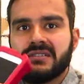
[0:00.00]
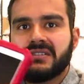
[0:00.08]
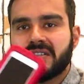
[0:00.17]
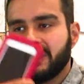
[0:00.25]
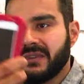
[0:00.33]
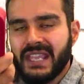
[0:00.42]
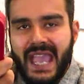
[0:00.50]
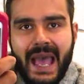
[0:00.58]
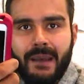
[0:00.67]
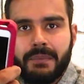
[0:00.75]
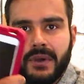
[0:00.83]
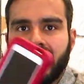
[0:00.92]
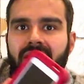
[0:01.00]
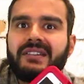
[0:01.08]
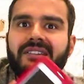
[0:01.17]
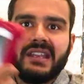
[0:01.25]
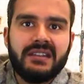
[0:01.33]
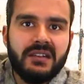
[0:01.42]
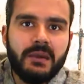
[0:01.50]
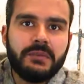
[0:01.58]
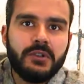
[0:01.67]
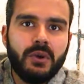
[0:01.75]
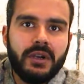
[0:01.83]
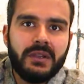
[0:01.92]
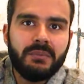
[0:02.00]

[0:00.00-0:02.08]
through the app are sent up to our